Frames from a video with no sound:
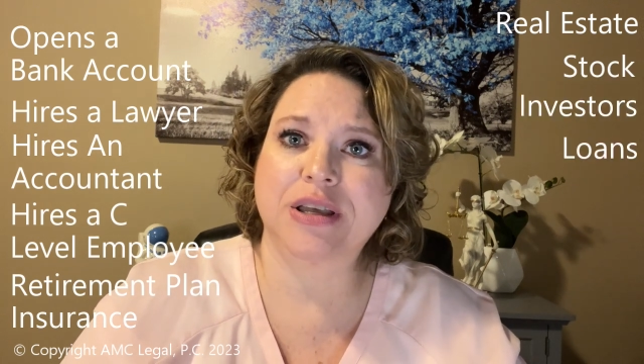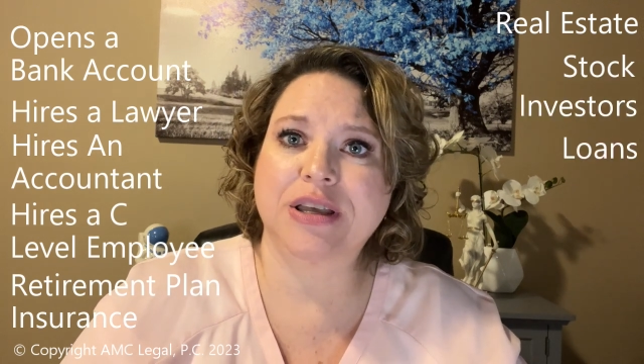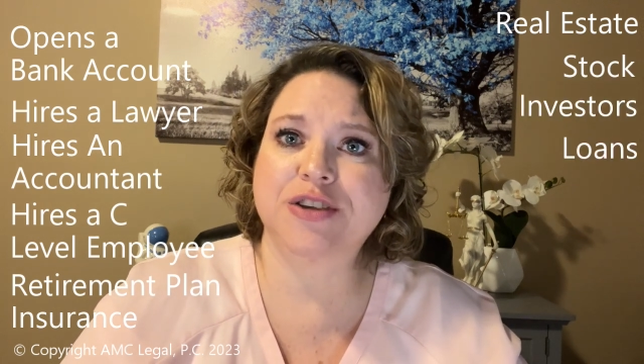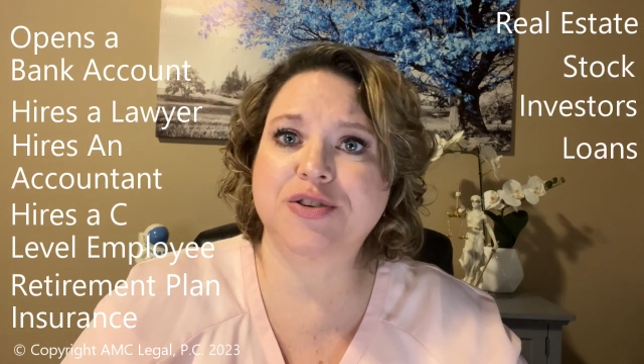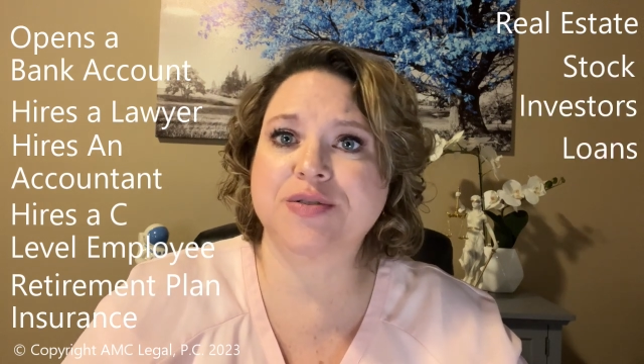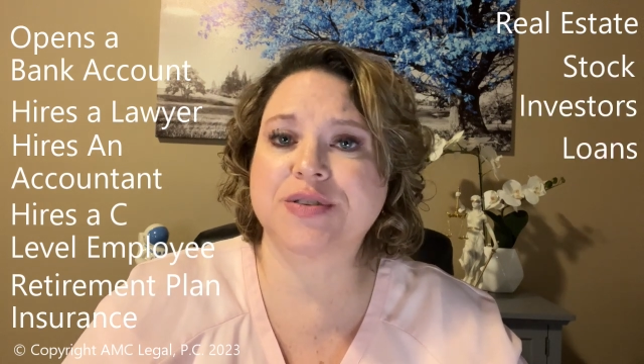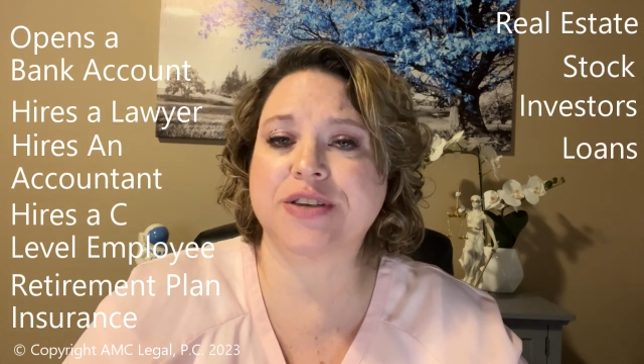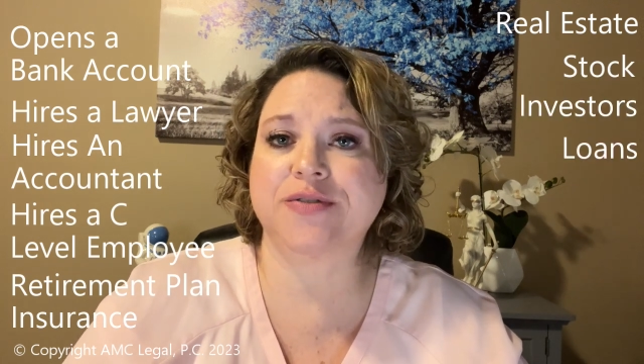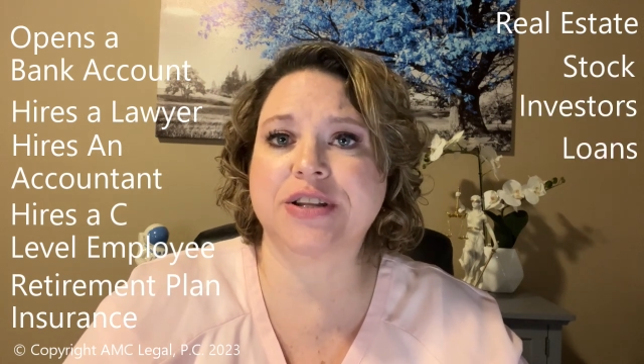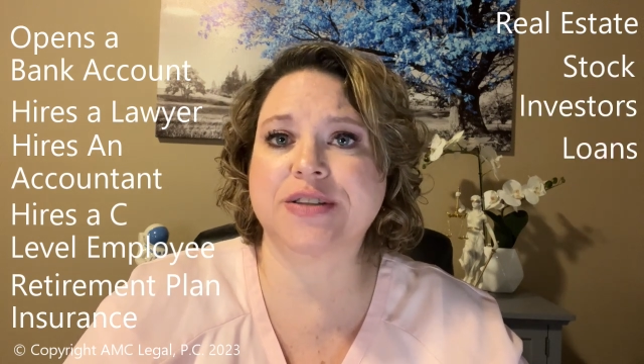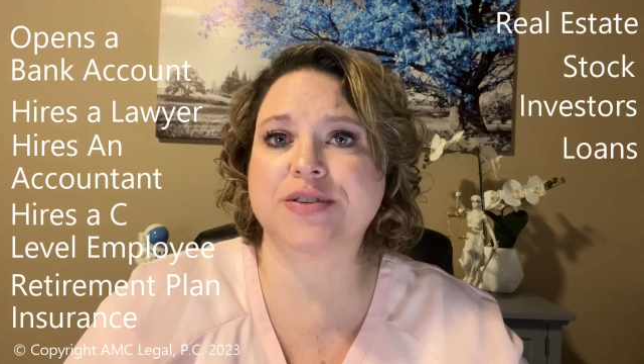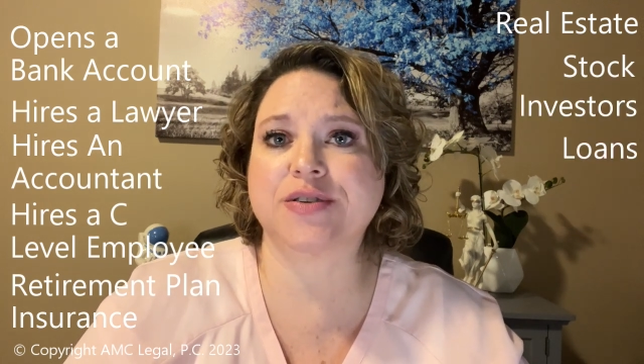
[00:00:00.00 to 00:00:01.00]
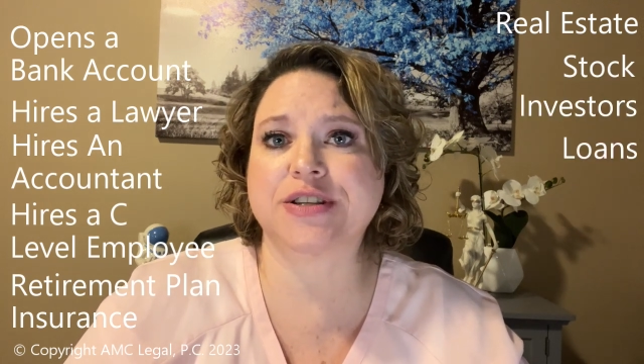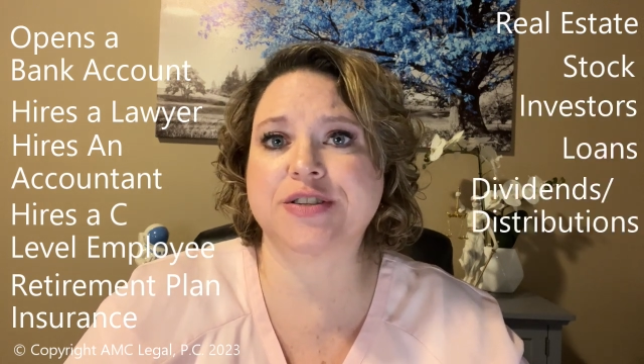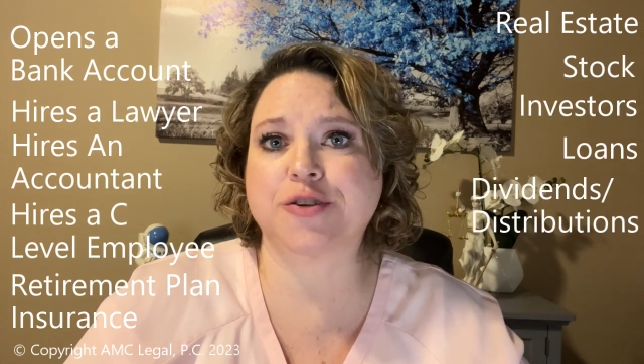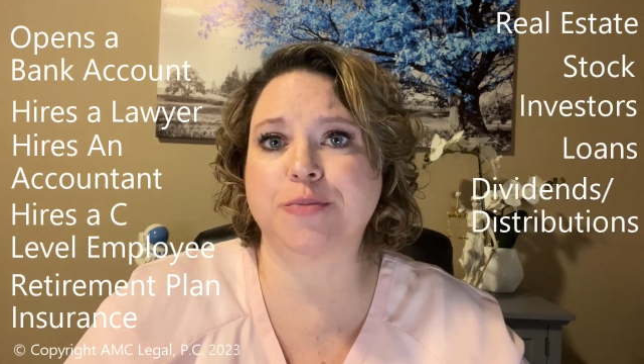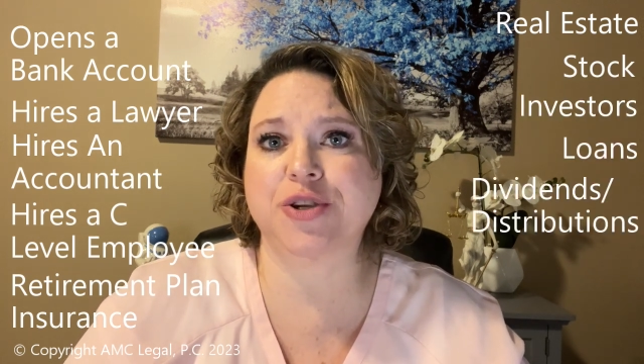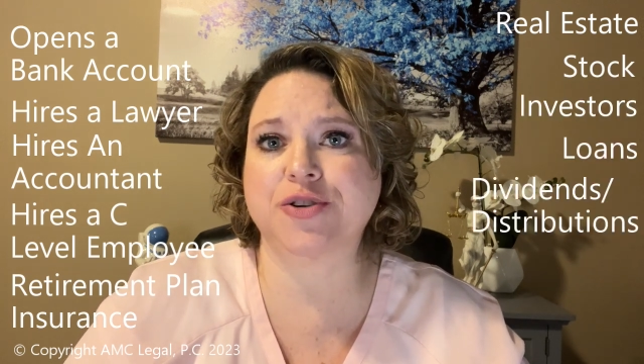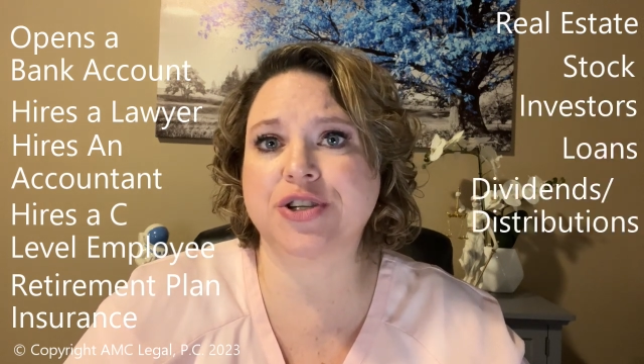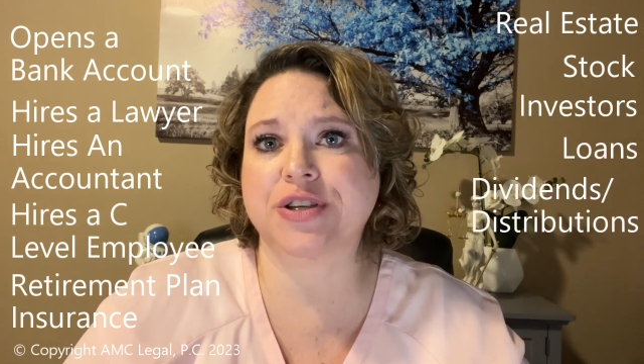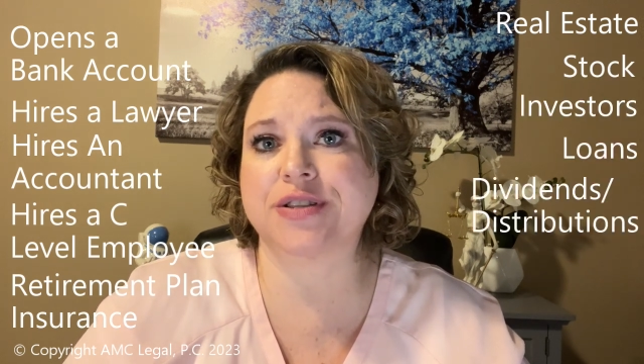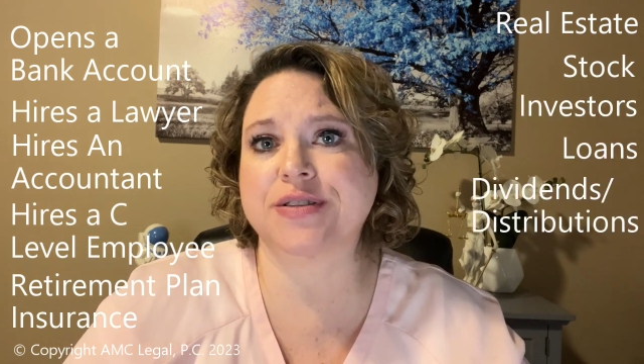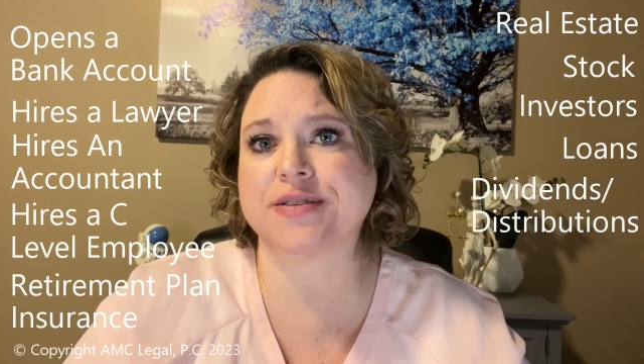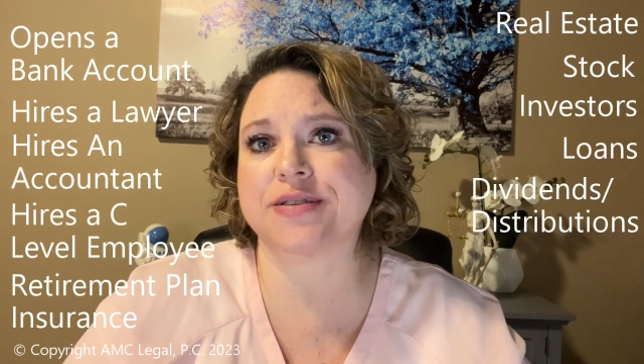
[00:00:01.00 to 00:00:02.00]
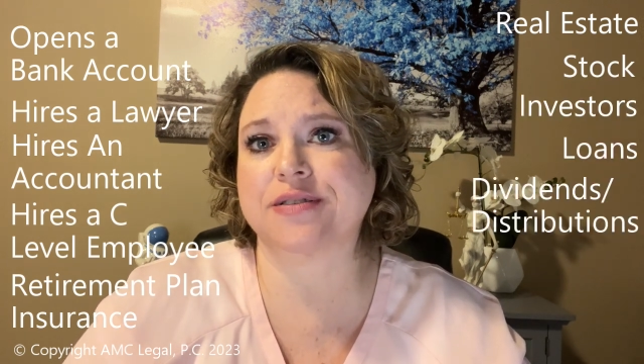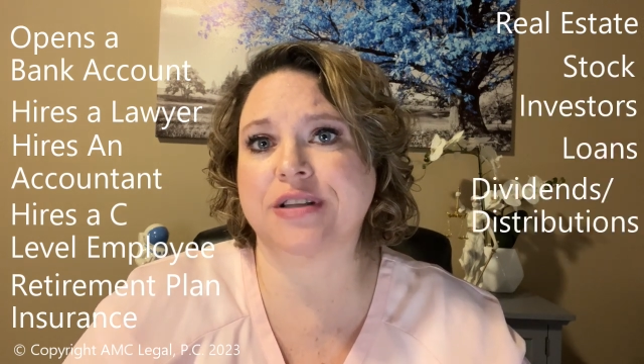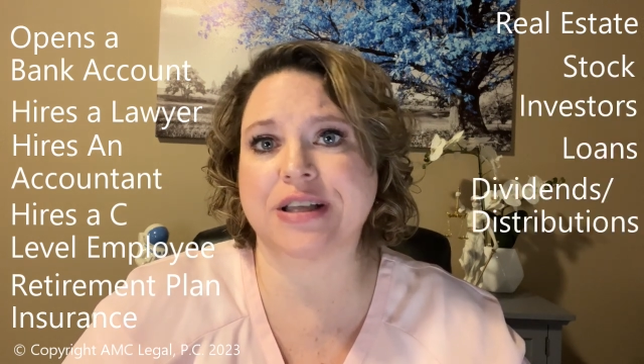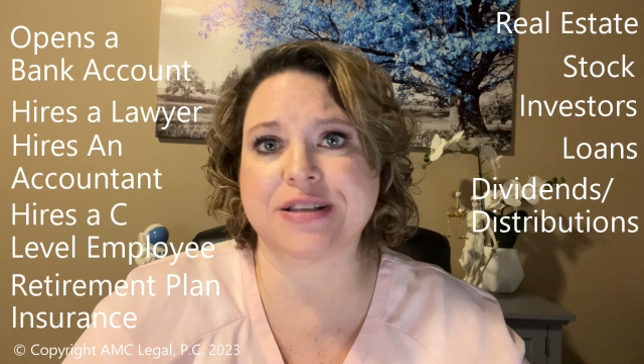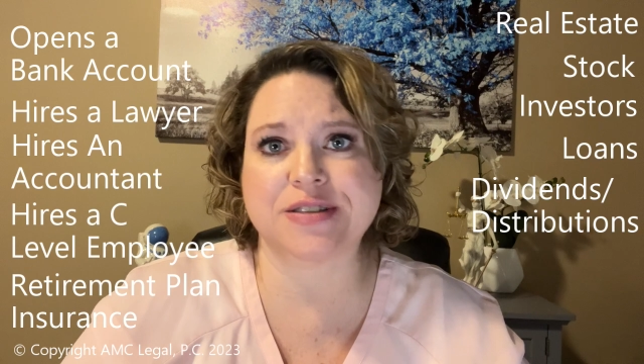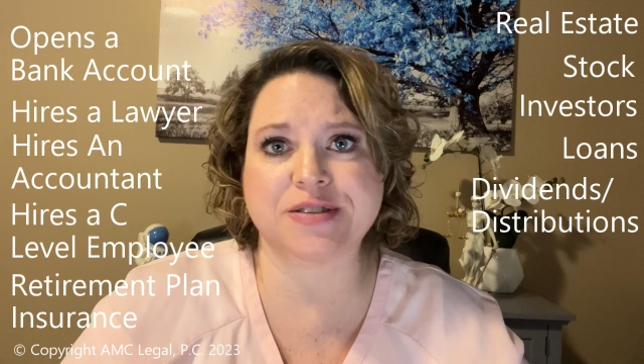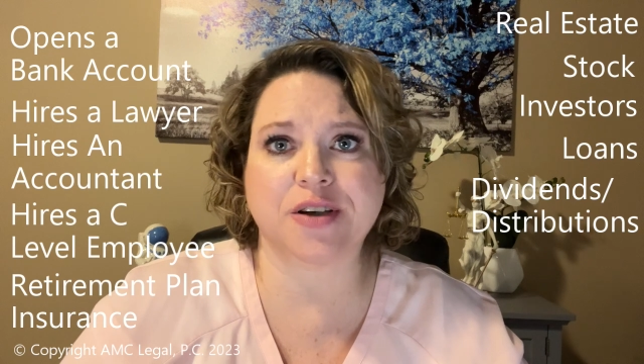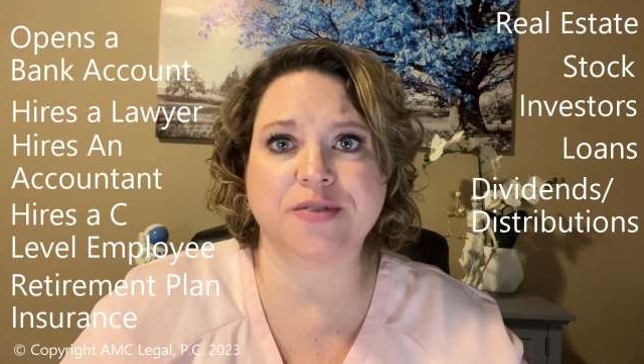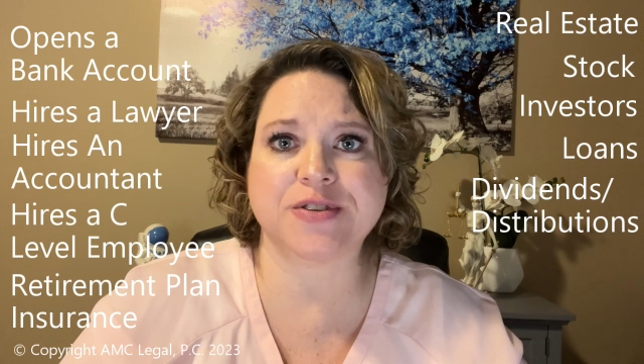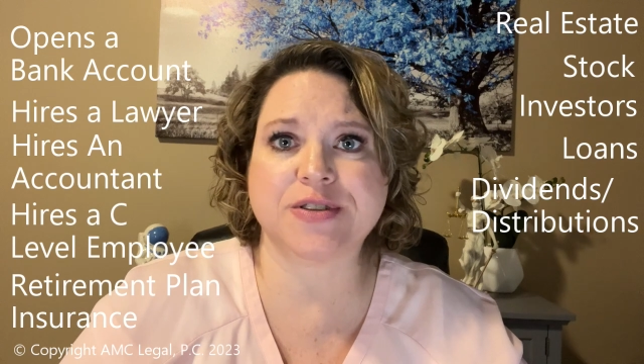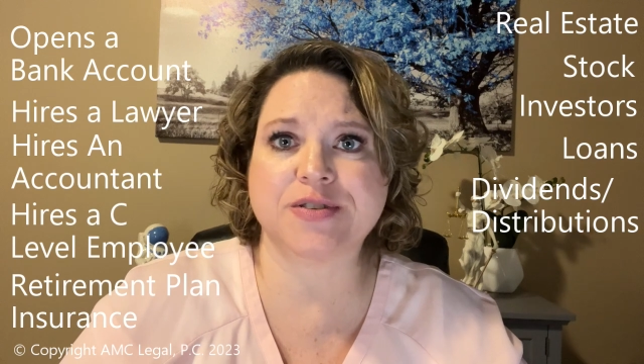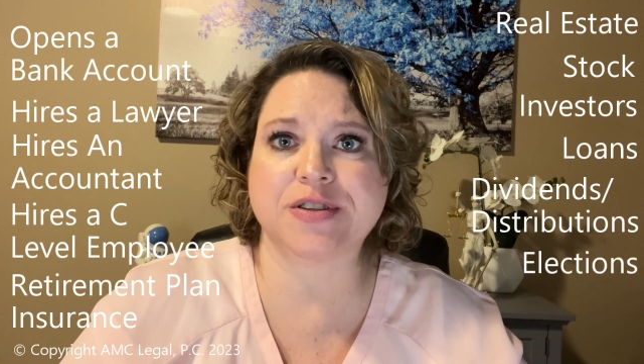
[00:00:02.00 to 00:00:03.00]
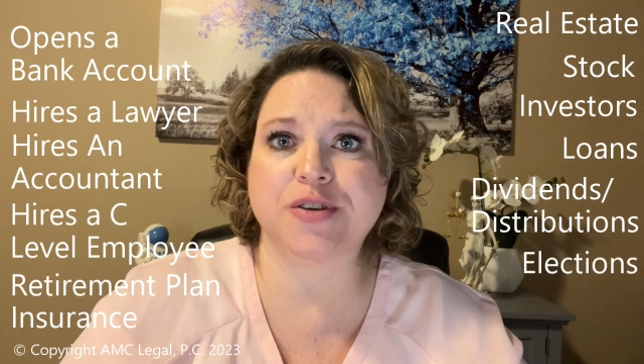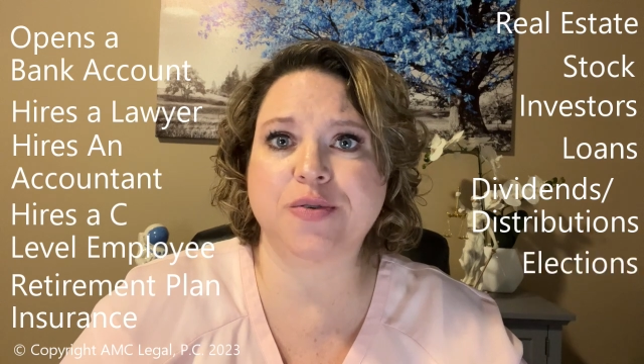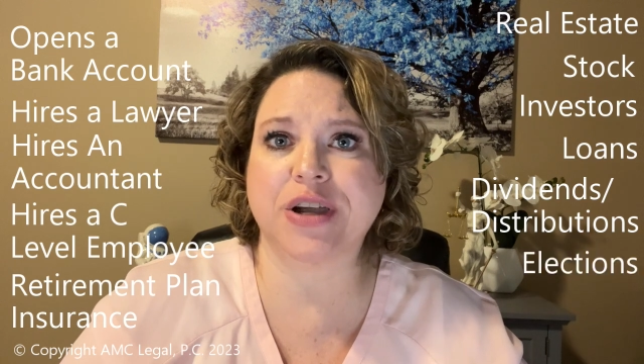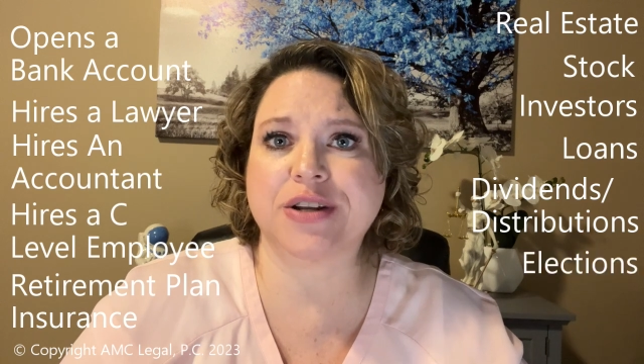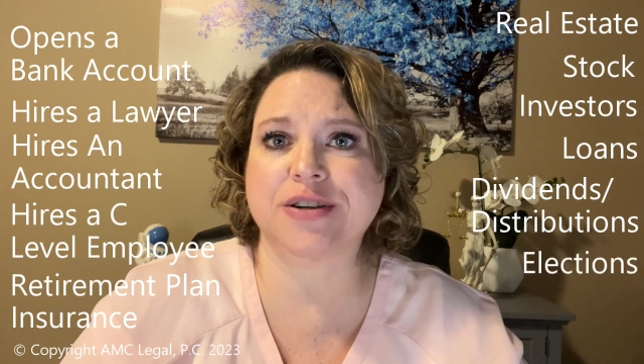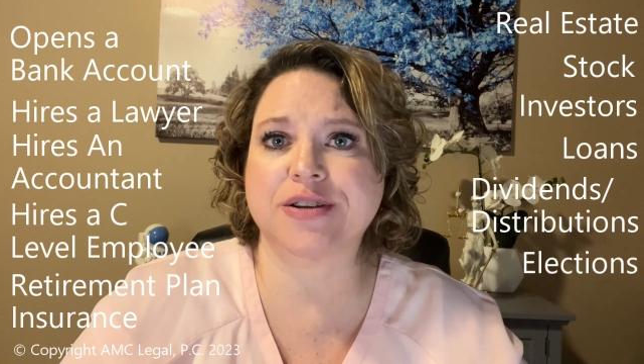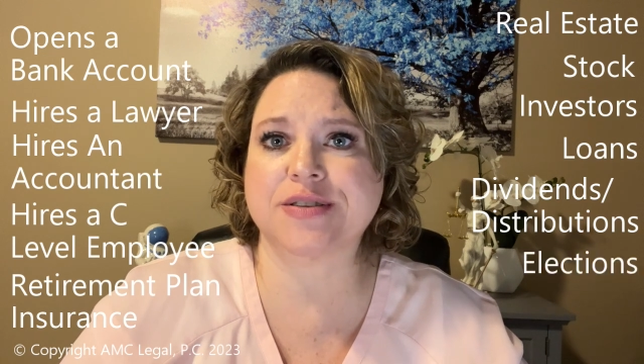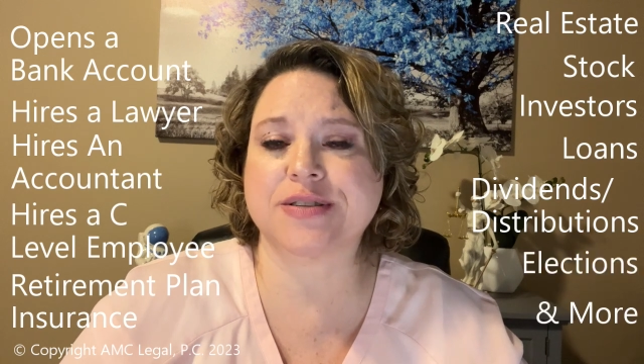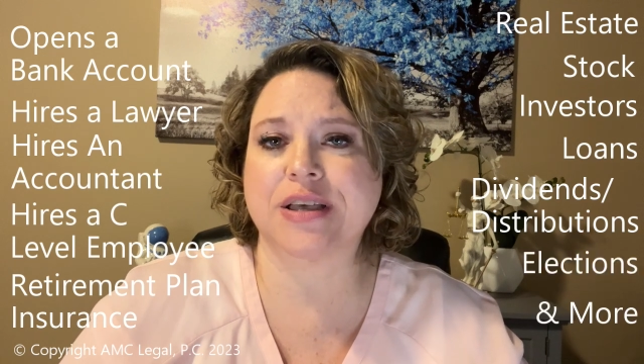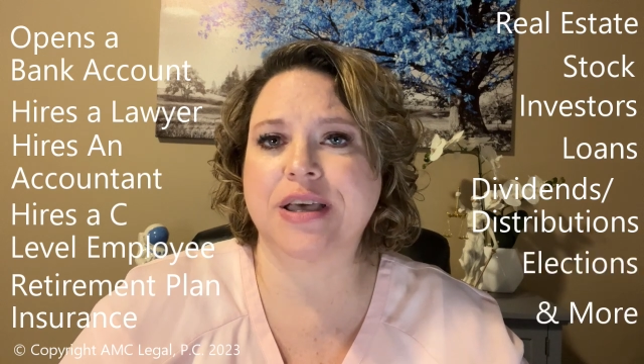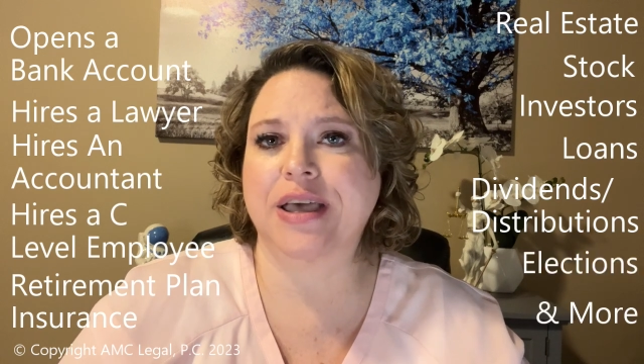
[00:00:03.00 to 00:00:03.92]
issues dividends or distributions, elects its officers and directors,